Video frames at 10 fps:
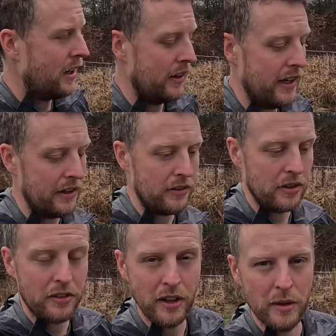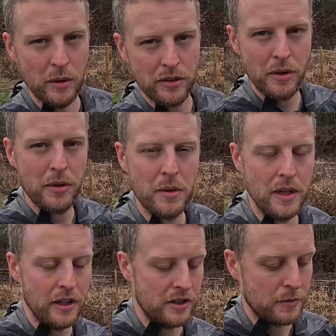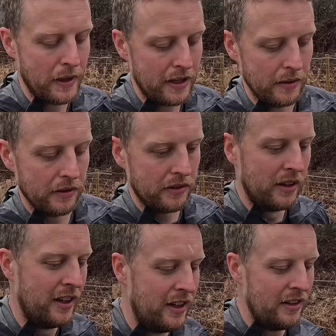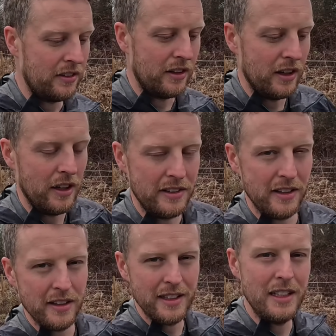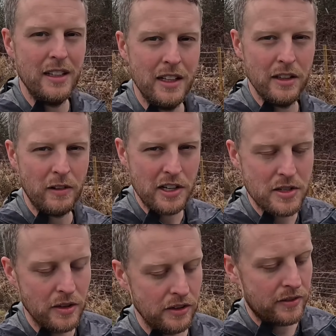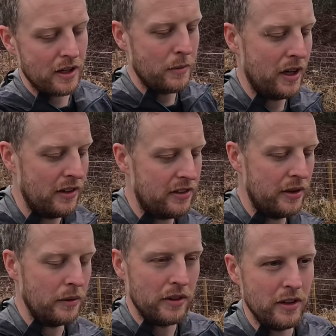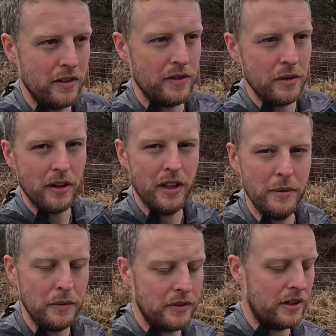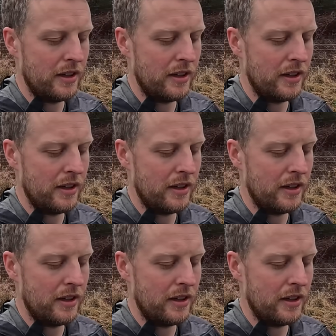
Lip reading: and that just totals £300. So I didn't eat in the restaurants very much, it was only a few times,